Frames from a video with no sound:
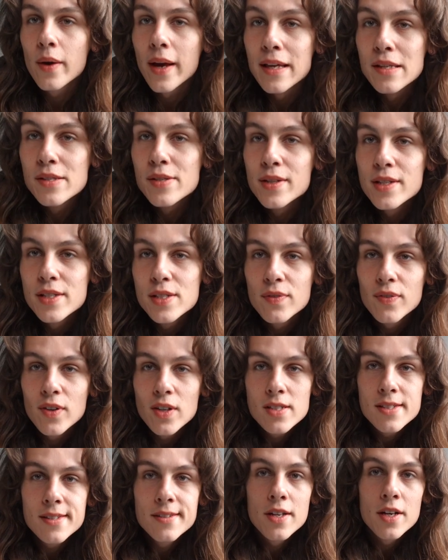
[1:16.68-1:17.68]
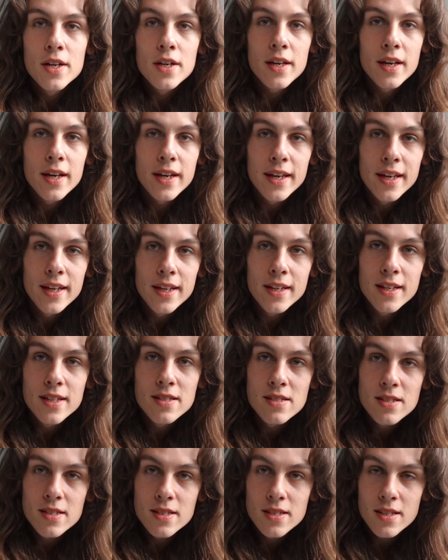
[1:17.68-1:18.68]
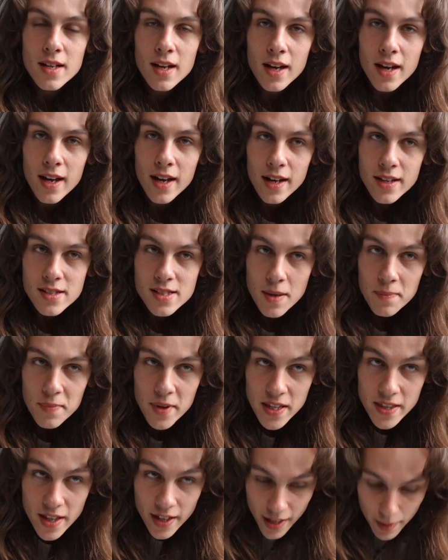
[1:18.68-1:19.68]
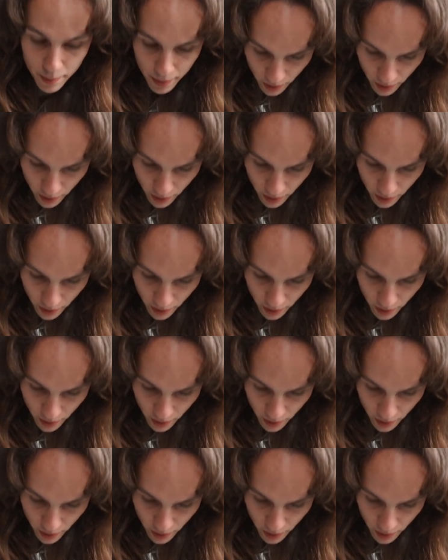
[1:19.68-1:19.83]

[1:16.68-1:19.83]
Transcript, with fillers: Okay, so this first look is something that I've